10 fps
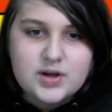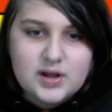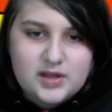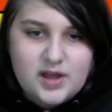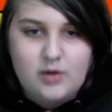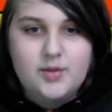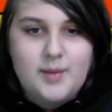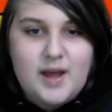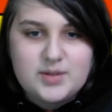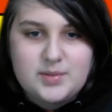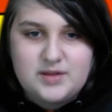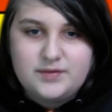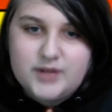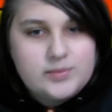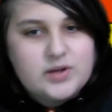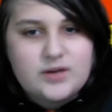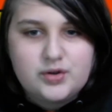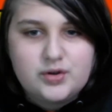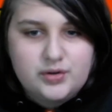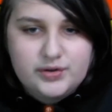So, the matchup is a flame deck for
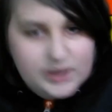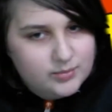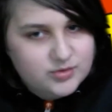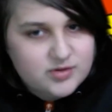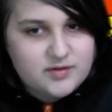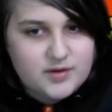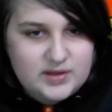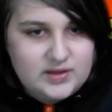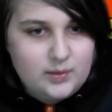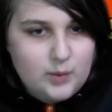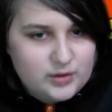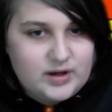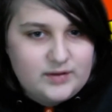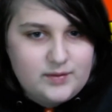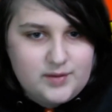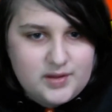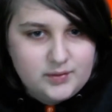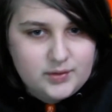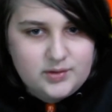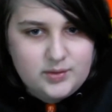the Golden Gumroos versus a water deck for the
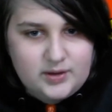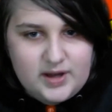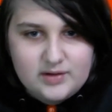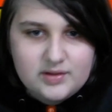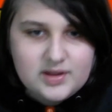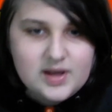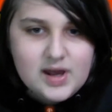Silver Sewer Gators.